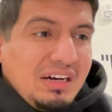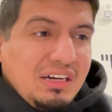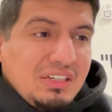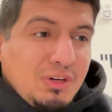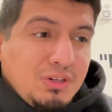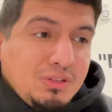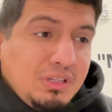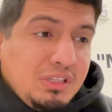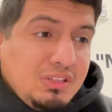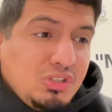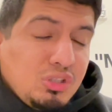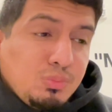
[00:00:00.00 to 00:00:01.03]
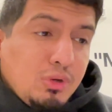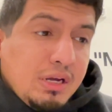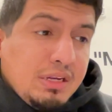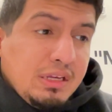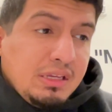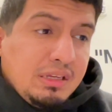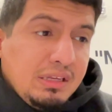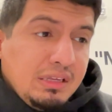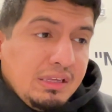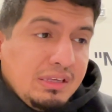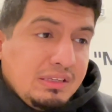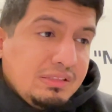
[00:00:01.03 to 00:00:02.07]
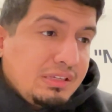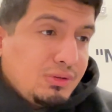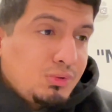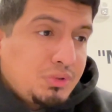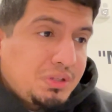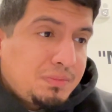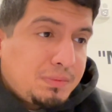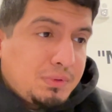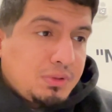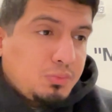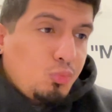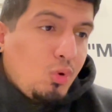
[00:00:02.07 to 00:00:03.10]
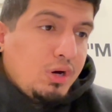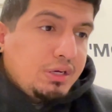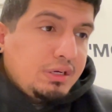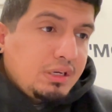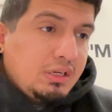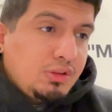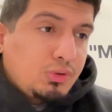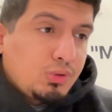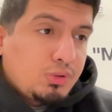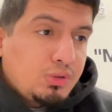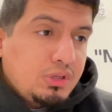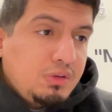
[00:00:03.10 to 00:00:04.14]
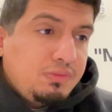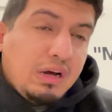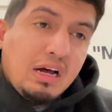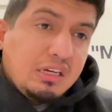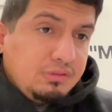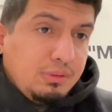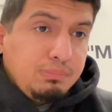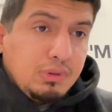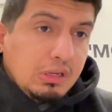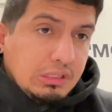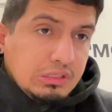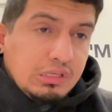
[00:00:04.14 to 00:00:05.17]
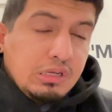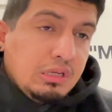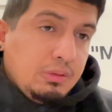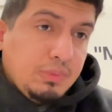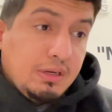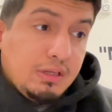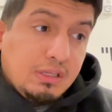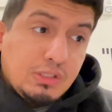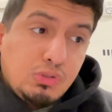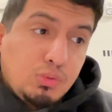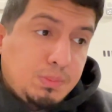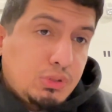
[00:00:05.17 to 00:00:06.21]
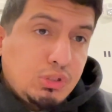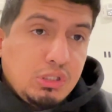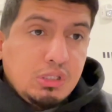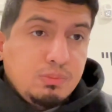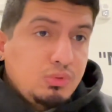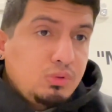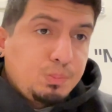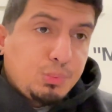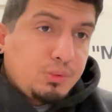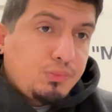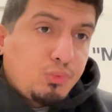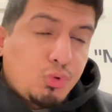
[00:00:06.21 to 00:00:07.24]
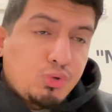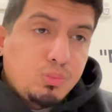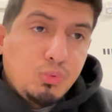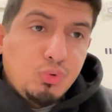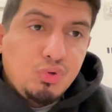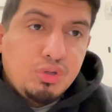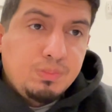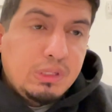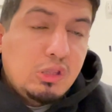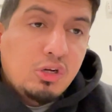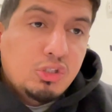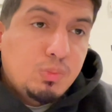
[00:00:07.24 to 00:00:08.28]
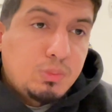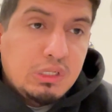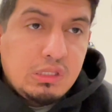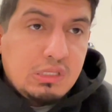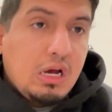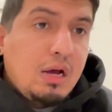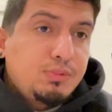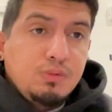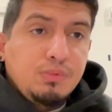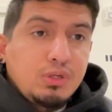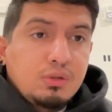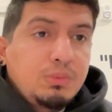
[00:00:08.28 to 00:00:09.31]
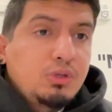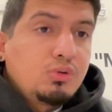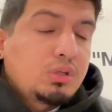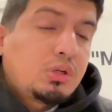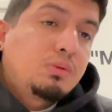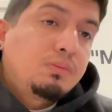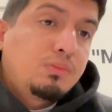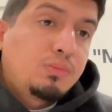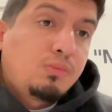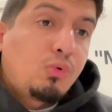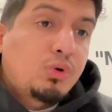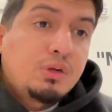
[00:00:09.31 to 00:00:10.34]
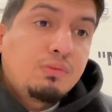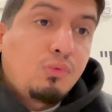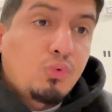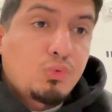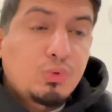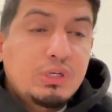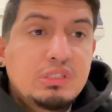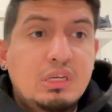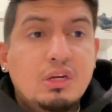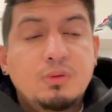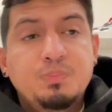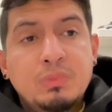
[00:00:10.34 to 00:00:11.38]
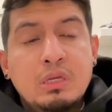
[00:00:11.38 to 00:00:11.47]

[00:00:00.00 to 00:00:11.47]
Currently, the Gym Red is going for 135 plus, meaning it's super cheap, super affordable. It'll be lunch money tops if you're going to be going for resale.